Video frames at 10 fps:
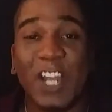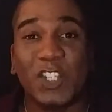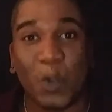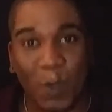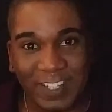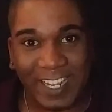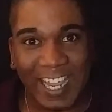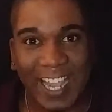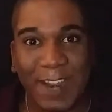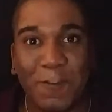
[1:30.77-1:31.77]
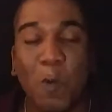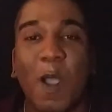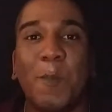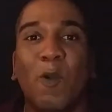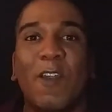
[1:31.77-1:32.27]
So once again, if you
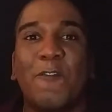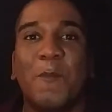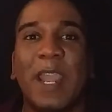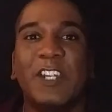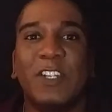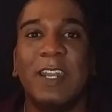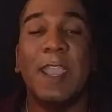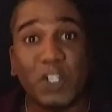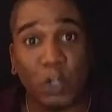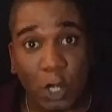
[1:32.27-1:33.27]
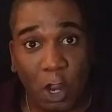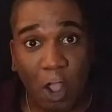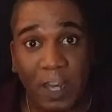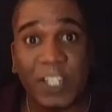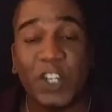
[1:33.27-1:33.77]
want more information, make sure to
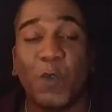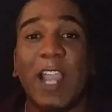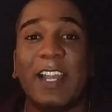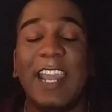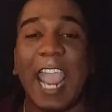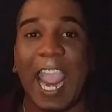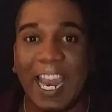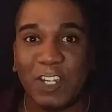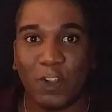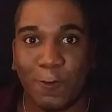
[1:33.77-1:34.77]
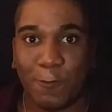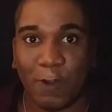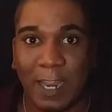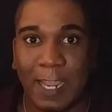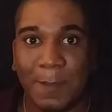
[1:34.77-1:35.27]
call us directly and toll
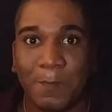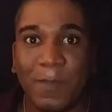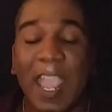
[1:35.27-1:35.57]
free